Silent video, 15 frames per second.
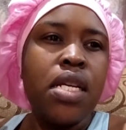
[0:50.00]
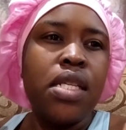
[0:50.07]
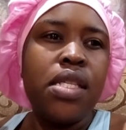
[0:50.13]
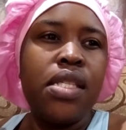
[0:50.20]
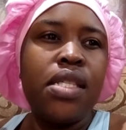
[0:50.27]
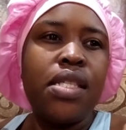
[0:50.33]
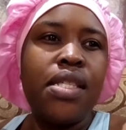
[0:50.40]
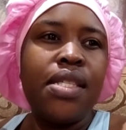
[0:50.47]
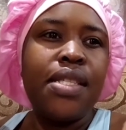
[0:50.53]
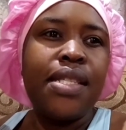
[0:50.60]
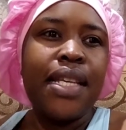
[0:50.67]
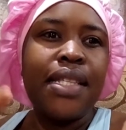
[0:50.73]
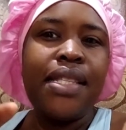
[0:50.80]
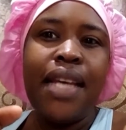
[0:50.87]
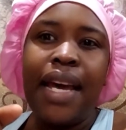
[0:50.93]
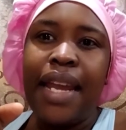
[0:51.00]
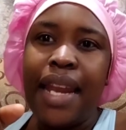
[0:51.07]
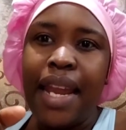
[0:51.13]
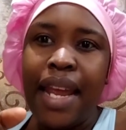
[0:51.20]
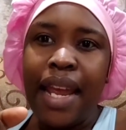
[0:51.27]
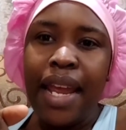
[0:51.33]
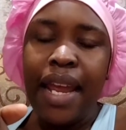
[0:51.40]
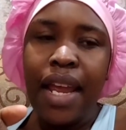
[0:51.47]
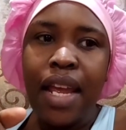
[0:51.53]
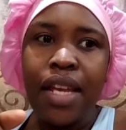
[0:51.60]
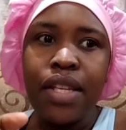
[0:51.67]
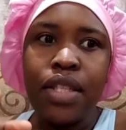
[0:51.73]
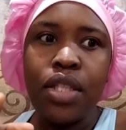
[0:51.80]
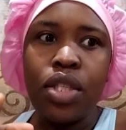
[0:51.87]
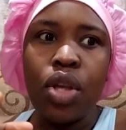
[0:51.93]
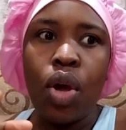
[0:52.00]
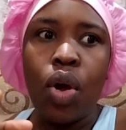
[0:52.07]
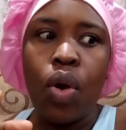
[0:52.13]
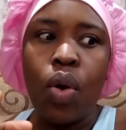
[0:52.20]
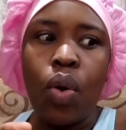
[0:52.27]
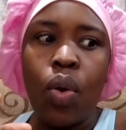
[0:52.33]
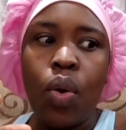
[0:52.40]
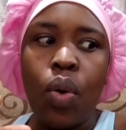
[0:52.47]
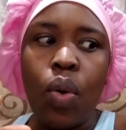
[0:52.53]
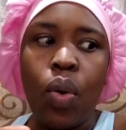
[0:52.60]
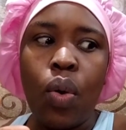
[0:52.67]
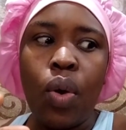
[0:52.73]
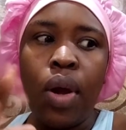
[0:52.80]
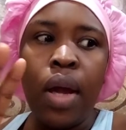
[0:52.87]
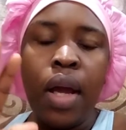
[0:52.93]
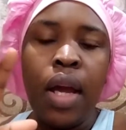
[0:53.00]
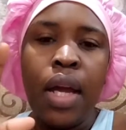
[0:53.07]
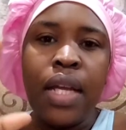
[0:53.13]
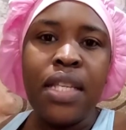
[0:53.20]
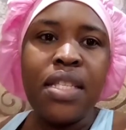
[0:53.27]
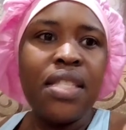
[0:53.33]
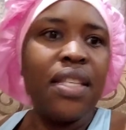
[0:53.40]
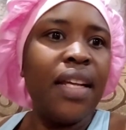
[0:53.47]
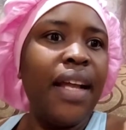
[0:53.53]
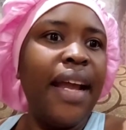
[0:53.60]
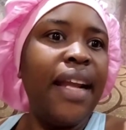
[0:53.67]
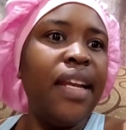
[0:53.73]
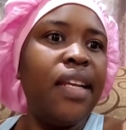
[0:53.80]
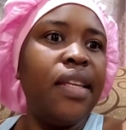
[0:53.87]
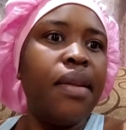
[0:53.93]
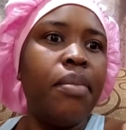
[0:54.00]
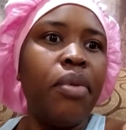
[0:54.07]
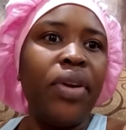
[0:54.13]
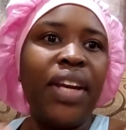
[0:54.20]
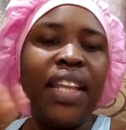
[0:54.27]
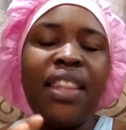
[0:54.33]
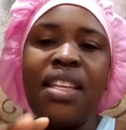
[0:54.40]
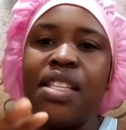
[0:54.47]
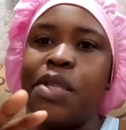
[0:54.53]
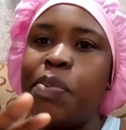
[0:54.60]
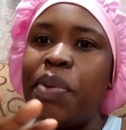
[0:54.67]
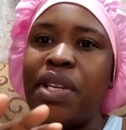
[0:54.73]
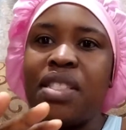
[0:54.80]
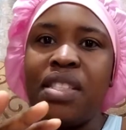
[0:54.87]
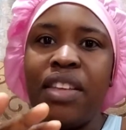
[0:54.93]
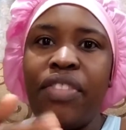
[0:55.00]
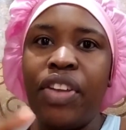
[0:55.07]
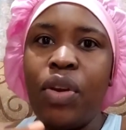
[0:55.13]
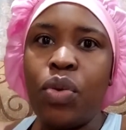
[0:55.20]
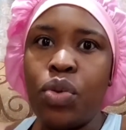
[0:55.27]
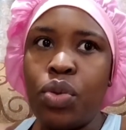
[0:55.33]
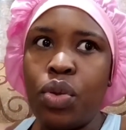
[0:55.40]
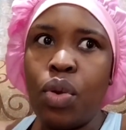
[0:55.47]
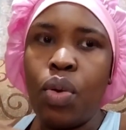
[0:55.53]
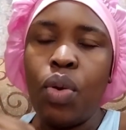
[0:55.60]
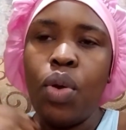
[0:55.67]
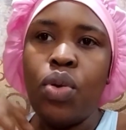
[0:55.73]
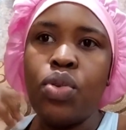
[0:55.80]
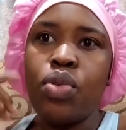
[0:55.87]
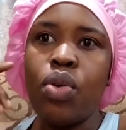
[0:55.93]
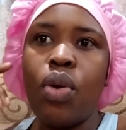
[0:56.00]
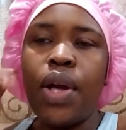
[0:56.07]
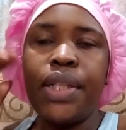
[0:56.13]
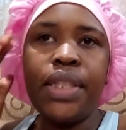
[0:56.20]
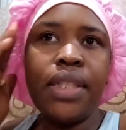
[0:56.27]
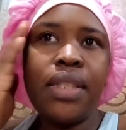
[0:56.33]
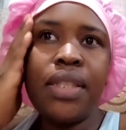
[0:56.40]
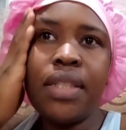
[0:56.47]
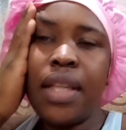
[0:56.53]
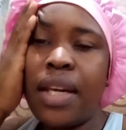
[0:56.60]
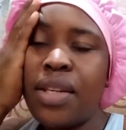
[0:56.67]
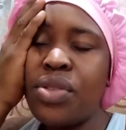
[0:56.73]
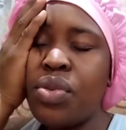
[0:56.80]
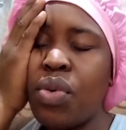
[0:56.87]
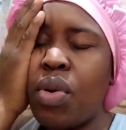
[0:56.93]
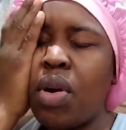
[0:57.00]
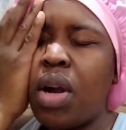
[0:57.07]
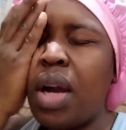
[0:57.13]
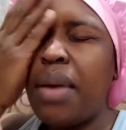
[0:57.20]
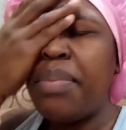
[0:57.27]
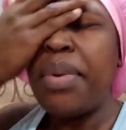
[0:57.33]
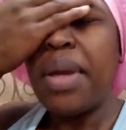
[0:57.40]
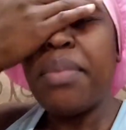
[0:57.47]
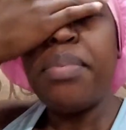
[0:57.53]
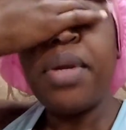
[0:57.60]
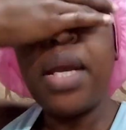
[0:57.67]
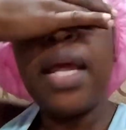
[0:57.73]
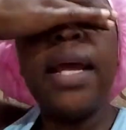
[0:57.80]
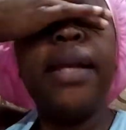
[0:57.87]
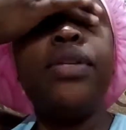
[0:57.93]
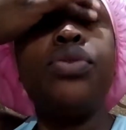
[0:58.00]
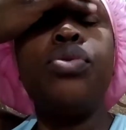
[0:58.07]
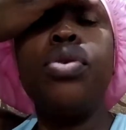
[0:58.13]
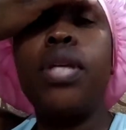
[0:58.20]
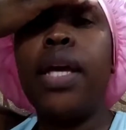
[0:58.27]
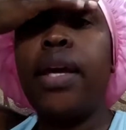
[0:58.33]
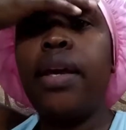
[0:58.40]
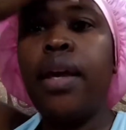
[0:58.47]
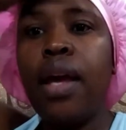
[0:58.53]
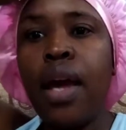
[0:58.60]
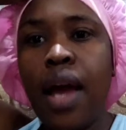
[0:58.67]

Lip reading: Saturday, so still early in the morning. I think it's past 7 or so. So I just decided to wake up a bit early today.